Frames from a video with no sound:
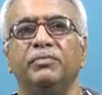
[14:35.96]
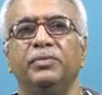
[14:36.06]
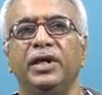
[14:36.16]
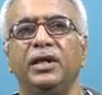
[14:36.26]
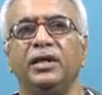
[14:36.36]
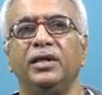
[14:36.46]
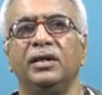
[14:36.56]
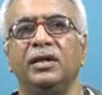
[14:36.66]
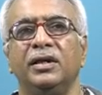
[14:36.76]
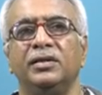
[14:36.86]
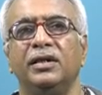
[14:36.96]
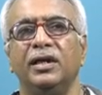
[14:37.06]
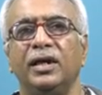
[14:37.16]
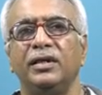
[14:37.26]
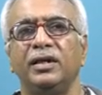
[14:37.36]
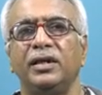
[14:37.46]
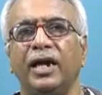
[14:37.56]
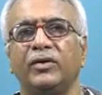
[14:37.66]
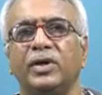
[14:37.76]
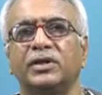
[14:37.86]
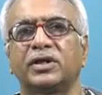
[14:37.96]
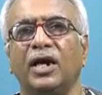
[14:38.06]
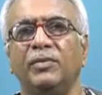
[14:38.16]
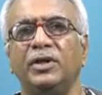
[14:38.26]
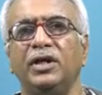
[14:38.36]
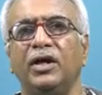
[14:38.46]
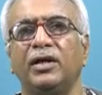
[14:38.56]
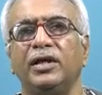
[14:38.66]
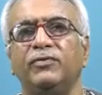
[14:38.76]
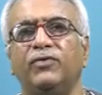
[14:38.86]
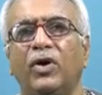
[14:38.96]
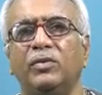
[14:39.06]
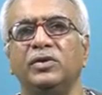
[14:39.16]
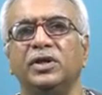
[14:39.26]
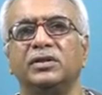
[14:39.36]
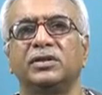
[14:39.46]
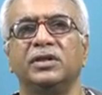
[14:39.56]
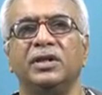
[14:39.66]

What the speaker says: B. The learner acquires commonly occurring formulas